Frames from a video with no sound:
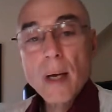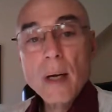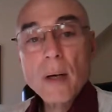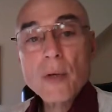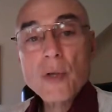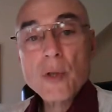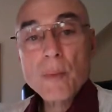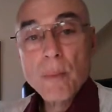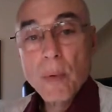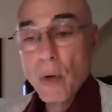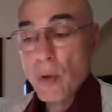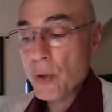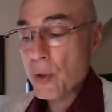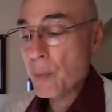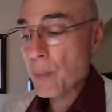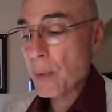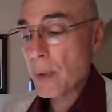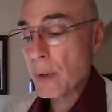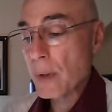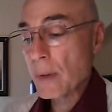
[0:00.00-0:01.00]
a
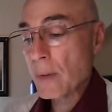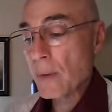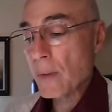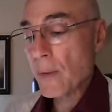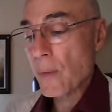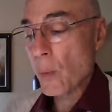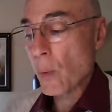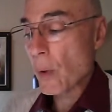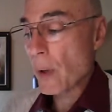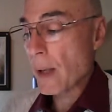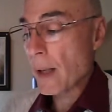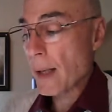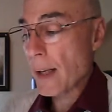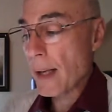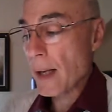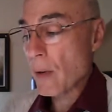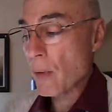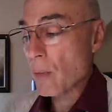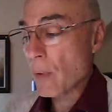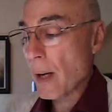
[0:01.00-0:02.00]
spokesman for
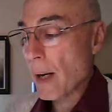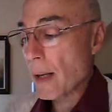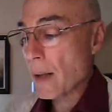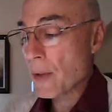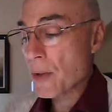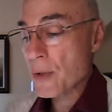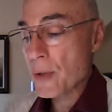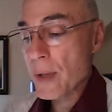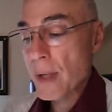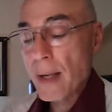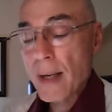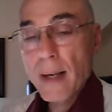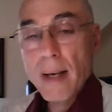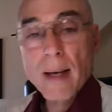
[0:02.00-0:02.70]
gay rights,